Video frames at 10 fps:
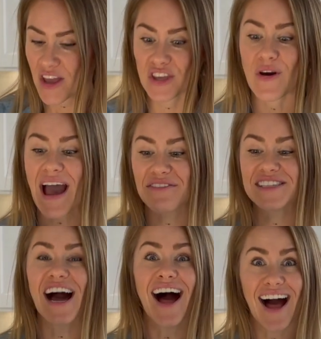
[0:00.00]
You have
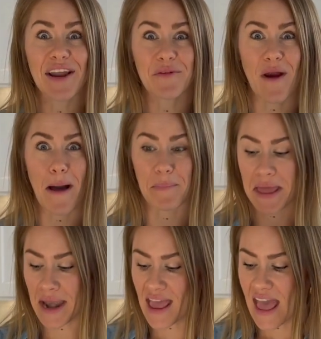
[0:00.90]
to unwrap
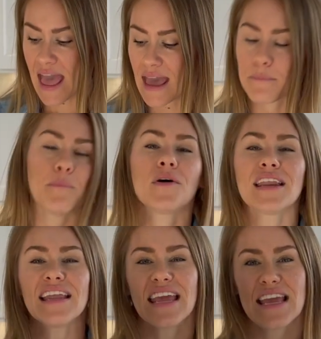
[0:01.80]
it and put
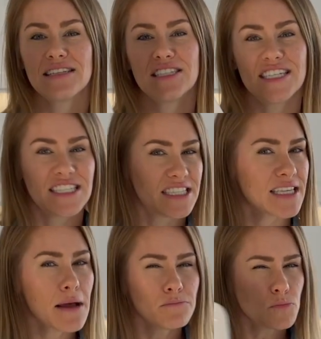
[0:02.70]
it into some